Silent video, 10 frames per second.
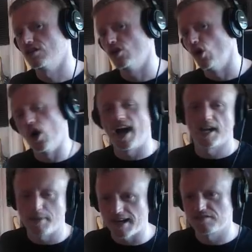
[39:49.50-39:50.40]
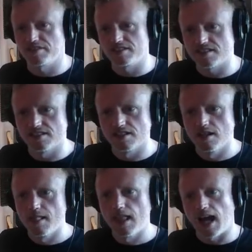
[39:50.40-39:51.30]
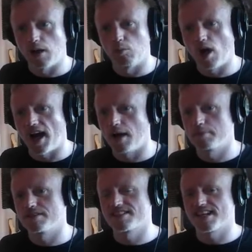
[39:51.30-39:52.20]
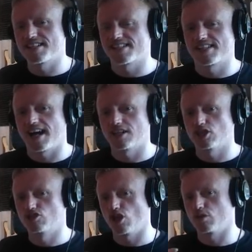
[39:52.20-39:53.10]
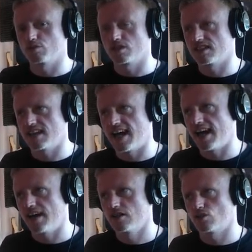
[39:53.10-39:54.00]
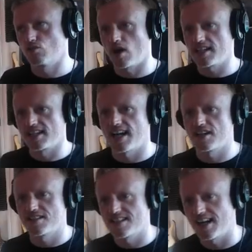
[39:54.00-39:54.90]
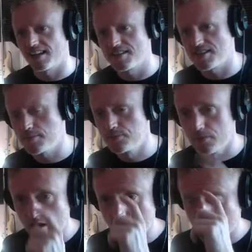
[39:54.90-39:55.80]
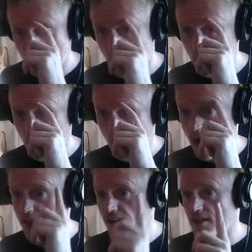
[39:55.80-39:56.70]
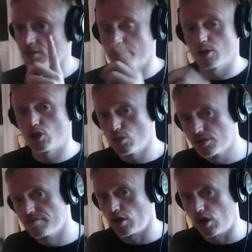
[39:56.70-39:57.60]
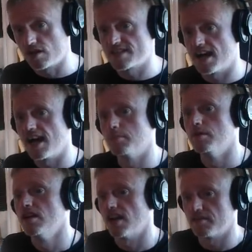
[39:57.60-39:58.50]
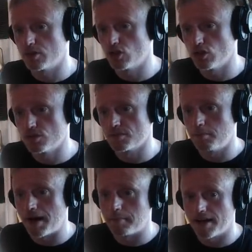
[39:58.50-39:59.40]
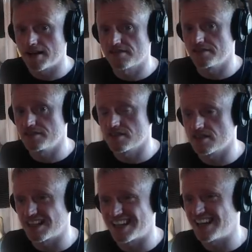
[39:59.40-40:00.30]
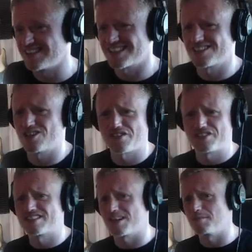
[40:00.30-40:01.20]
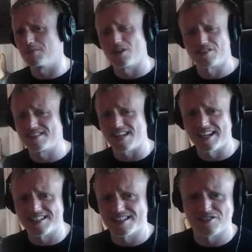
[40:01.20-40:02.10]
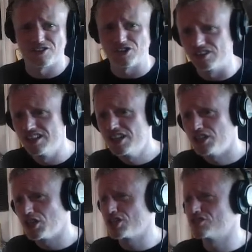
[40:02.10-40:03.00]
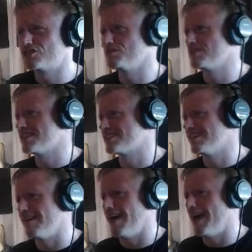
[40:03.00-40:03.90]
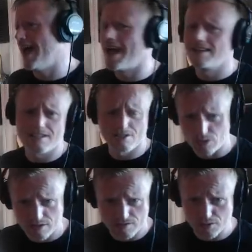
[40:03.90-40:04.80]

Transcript: or high-pass filters. And what happens is that you don't get the right kind of tonality. So I've been using for a long time. I've been using bandpass filters. And again, this is nothing sexy at all. You could do this in any sort of